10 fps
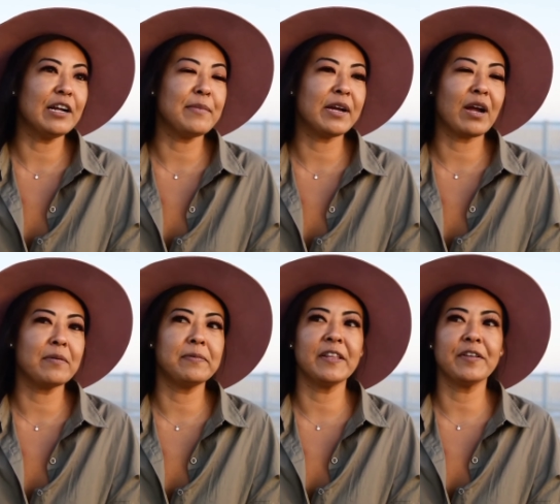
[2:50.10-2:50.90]
You know, my
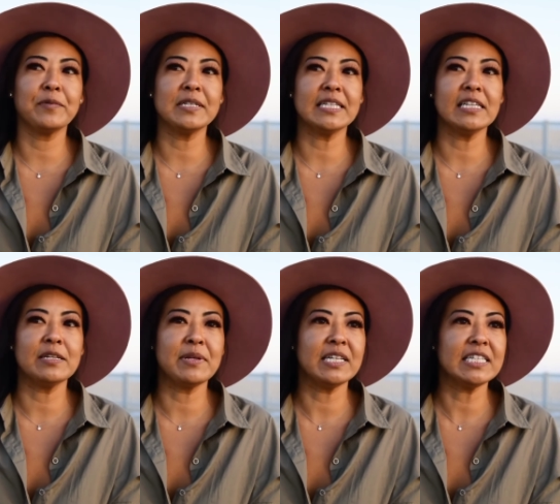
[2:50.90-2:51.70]
grandfather was
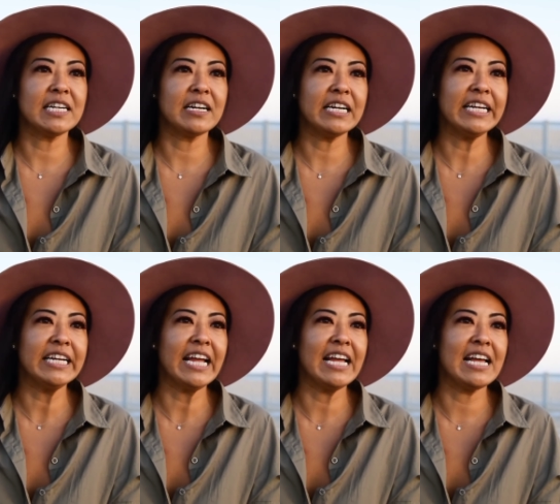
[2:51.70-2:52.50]
in the
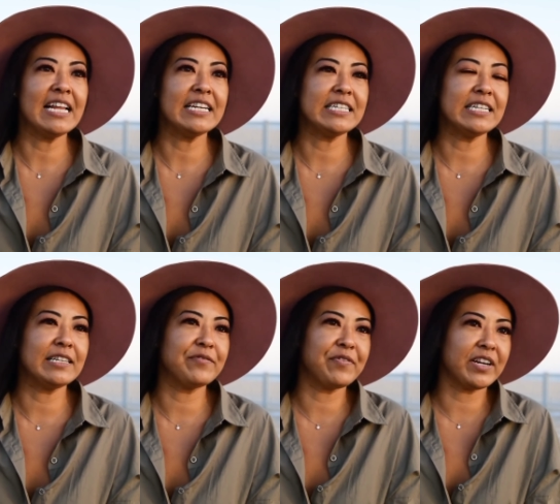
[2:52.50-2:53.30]
military and
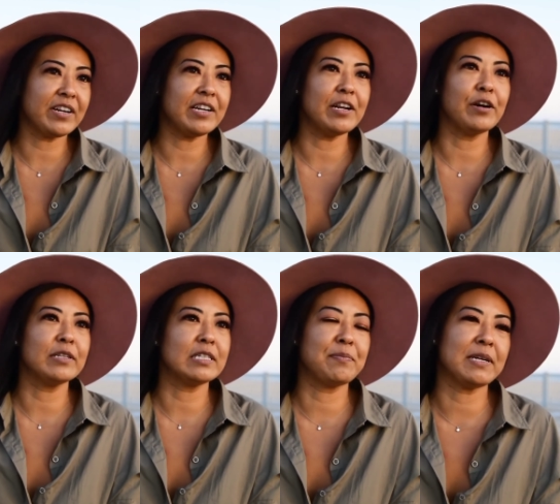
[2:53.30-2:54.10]
he figured, you know,
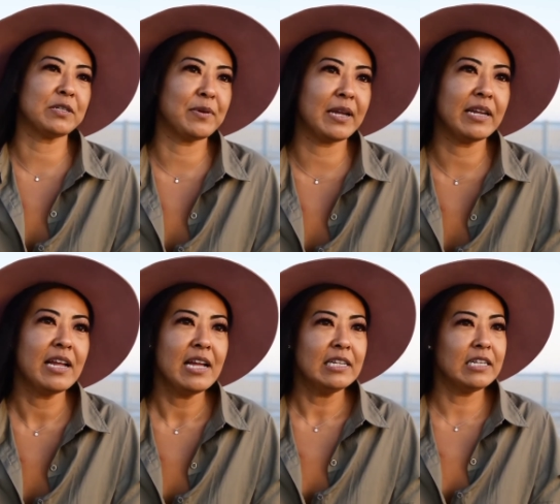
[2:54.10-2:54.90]
this is the best way
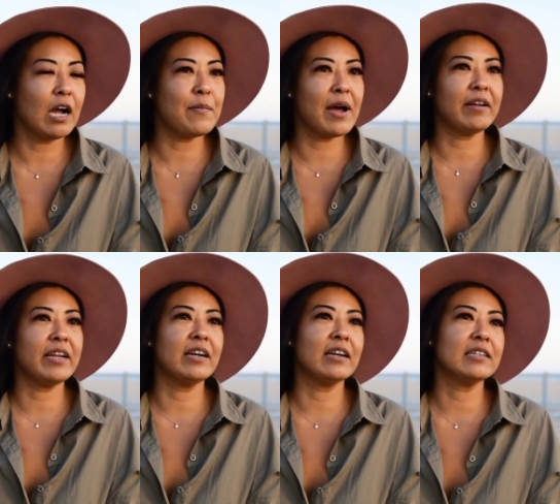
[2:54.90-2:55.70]
to come out
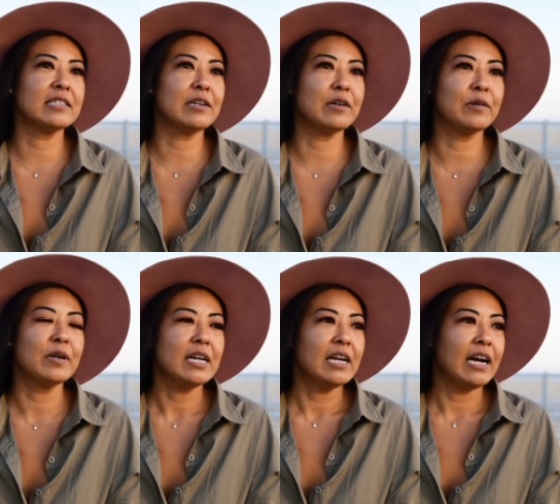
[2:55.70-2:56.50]
here. So
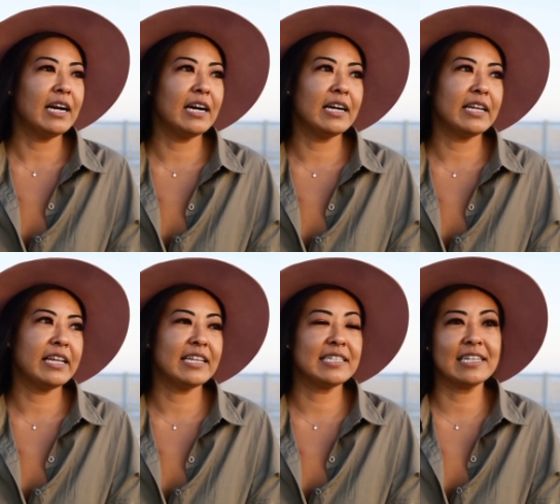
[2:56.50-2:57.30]

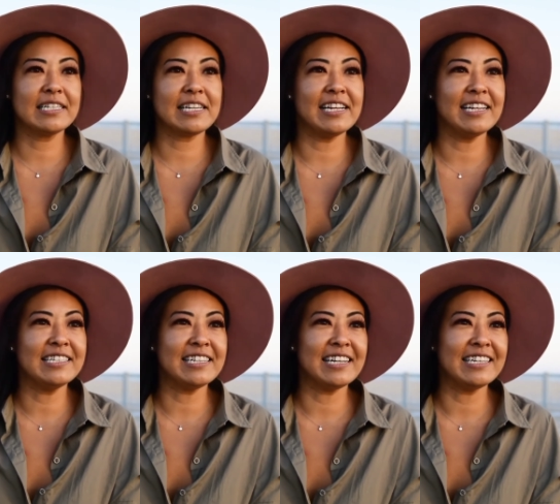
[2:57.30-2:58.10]
he had six
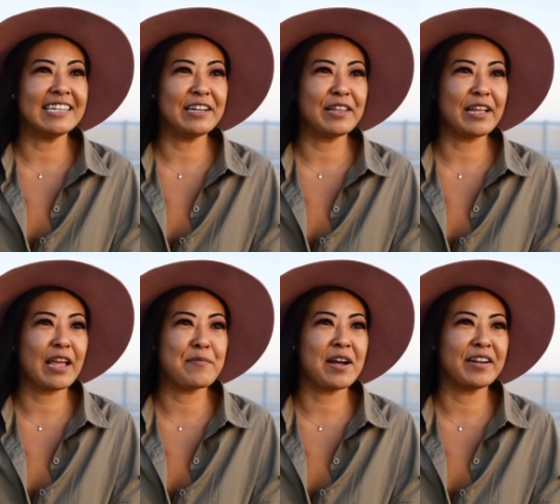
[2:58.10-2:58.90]
kids and, you know, they
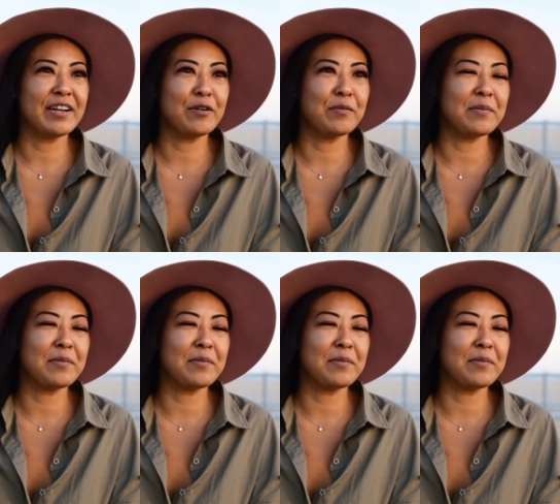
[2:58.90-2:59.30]
came out here